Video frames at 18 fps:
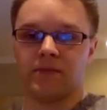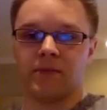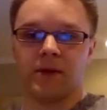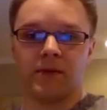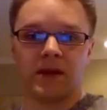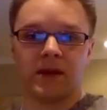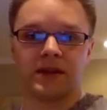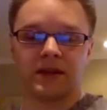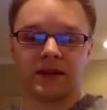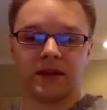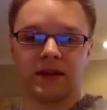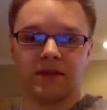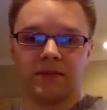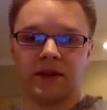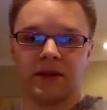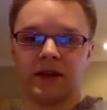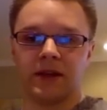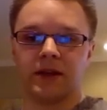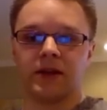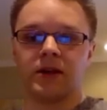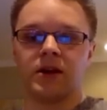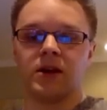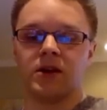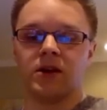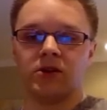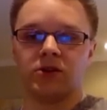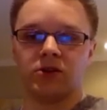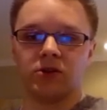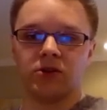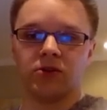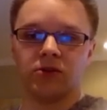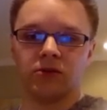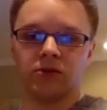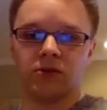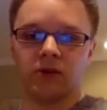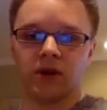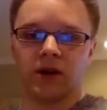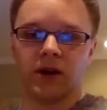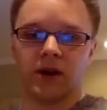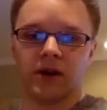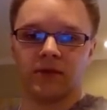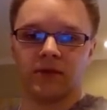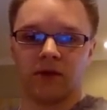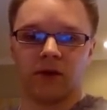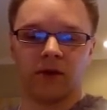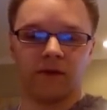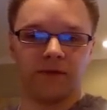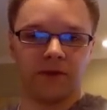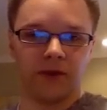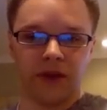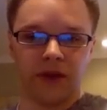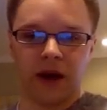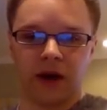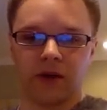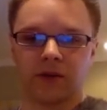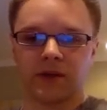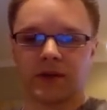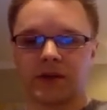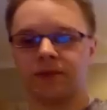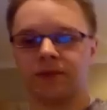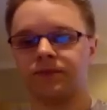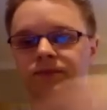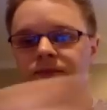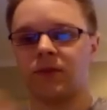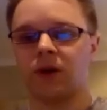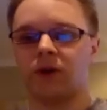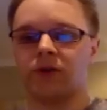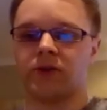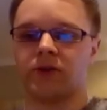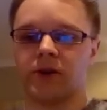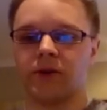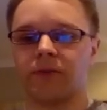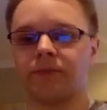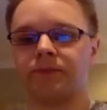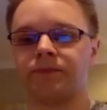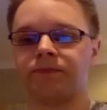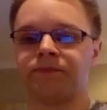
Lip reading: basically a meeting to go view the house on your own.